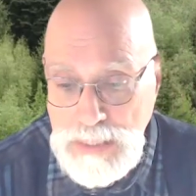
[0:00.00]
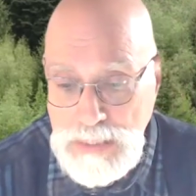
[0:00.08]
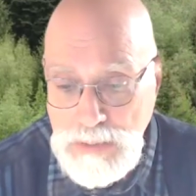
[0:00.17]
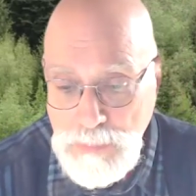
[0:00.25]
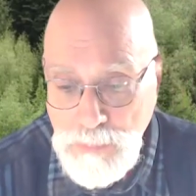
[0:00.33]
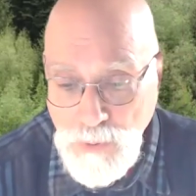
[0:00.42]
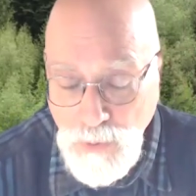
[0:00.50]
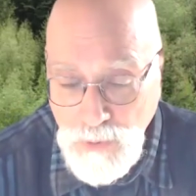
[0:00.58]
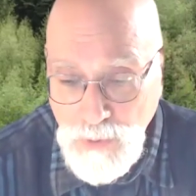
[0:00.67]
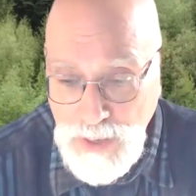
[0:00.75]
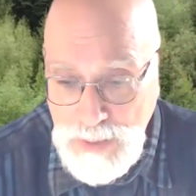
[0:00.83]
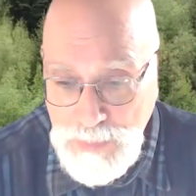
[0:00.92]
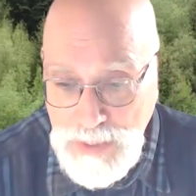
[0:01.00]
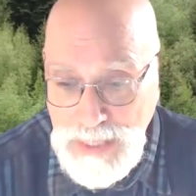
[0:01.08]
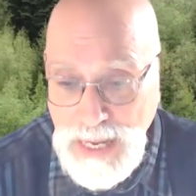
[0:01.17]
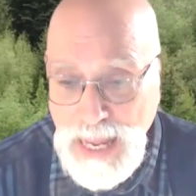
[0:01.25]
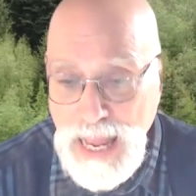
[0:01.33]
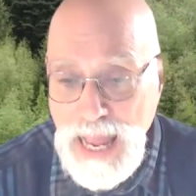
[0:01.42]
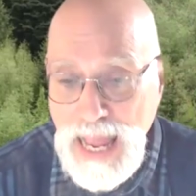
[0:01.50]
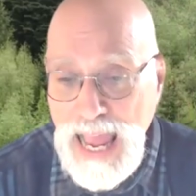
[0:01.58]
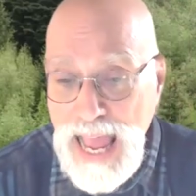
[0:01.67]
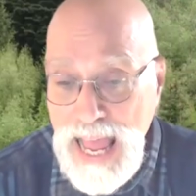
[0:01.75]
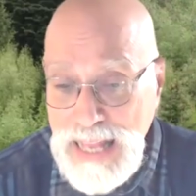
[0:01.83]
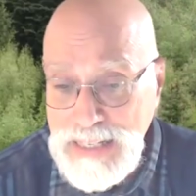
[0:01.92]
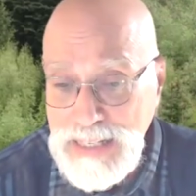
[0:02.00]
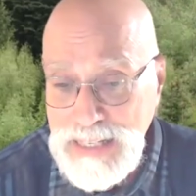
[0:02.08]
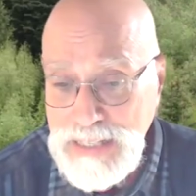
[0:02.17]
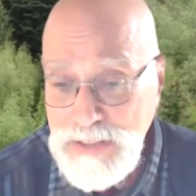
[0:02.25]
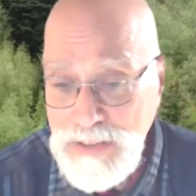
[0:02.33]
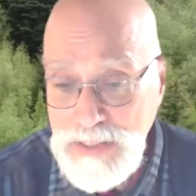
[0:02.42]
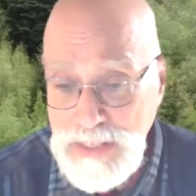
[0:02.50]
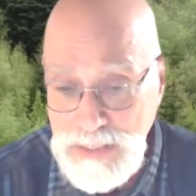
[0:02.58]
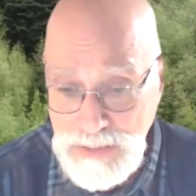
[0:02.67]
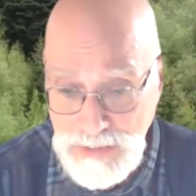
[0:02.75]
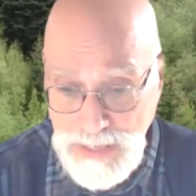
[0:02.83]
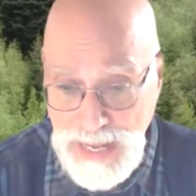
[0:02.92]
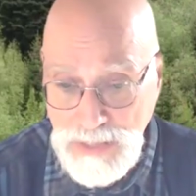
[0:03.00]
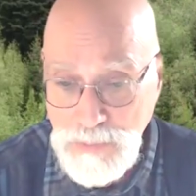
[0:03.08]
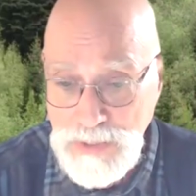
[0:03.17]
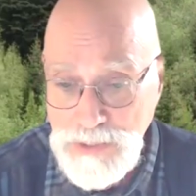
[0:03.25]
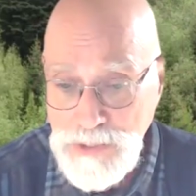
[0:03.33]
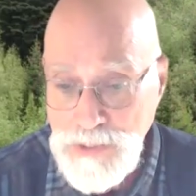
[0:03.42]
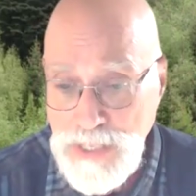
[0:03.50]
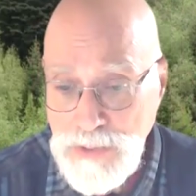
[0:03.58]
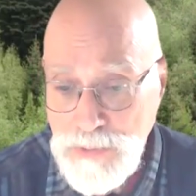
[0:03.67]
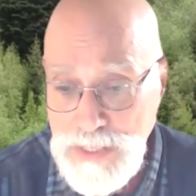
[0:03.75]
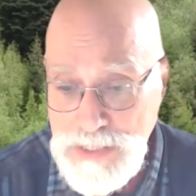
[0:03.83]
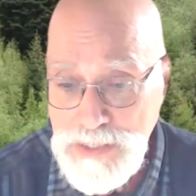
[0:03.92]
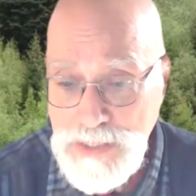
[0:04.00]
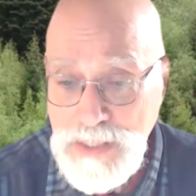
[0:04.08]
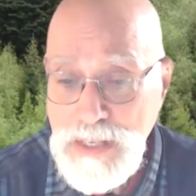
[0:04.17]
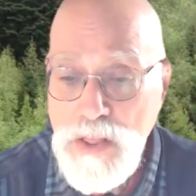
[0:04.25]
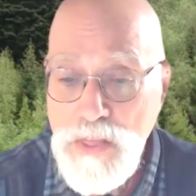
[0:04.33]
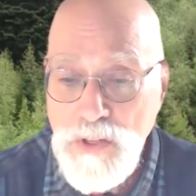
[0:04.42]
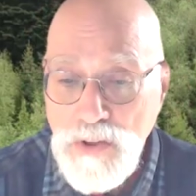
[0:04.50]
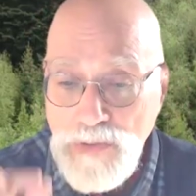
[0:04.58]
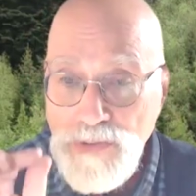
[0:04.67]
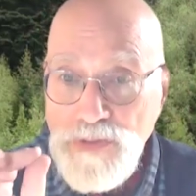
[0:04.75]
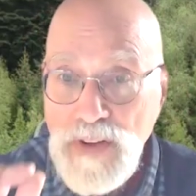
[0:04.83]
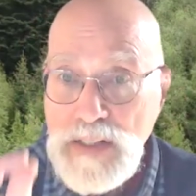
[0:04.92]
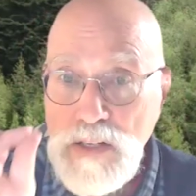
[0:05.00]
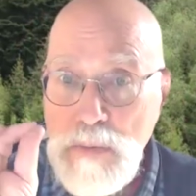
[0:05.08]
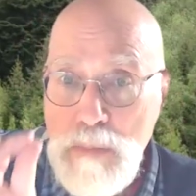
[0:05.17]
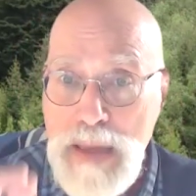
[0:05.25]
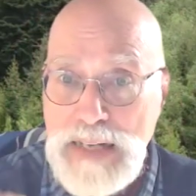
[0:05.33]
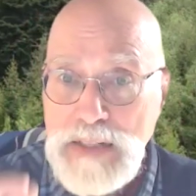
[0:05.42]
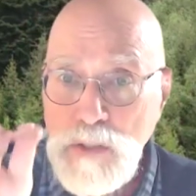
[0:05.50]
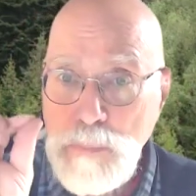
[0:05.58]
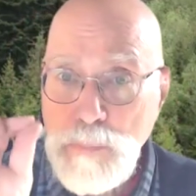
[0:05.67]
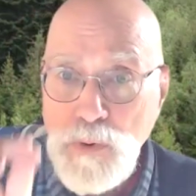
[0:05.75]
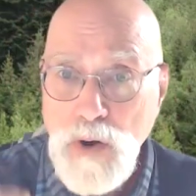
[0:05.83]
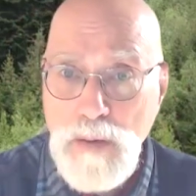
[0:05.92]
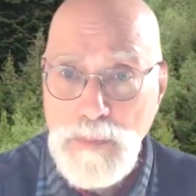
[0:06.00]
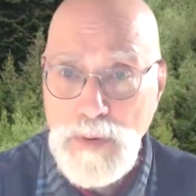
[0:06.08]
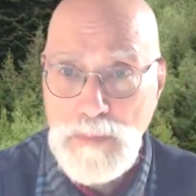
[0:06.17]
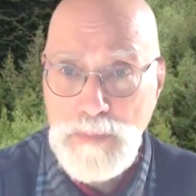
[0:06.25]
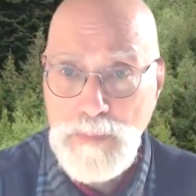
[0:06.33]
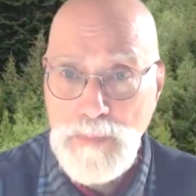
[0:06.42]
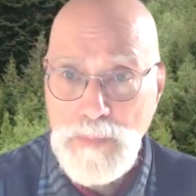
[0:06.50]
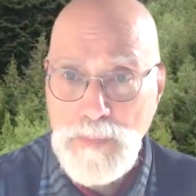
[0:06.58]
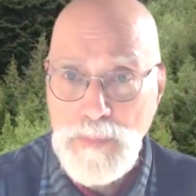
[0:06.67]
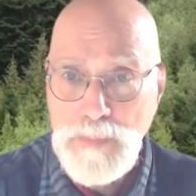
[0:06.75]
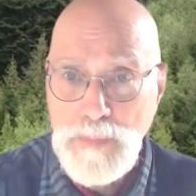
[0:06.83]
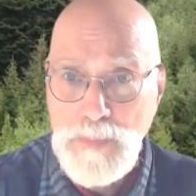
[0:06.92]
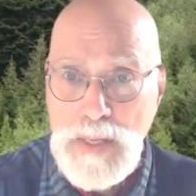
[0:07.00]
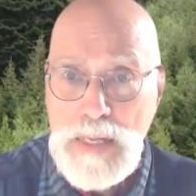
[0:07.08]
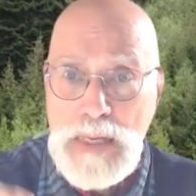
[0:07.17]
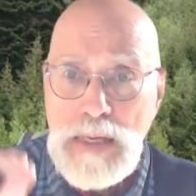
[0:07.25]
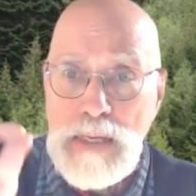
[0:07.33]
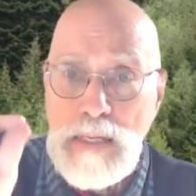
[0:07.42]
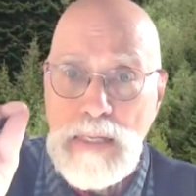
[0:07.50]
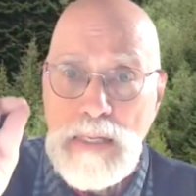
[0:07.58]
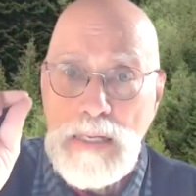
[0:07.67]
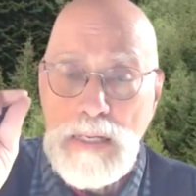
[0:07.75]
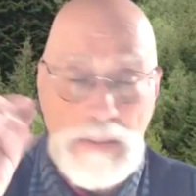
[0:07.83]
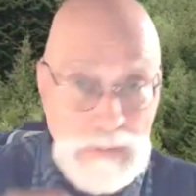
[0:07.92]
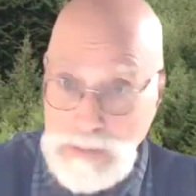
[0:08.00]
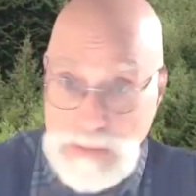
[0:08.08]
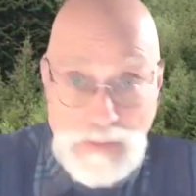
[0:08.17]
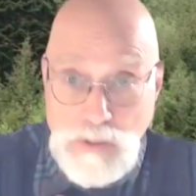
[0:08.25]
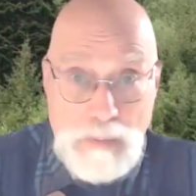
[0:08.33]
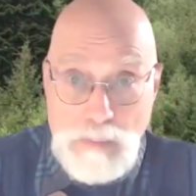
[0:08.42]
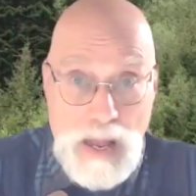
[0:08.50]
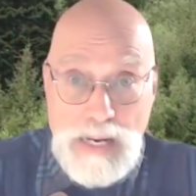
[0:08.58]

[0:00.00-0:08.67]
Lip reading: In the programming, and in the language generation, the fundamental problem, that is not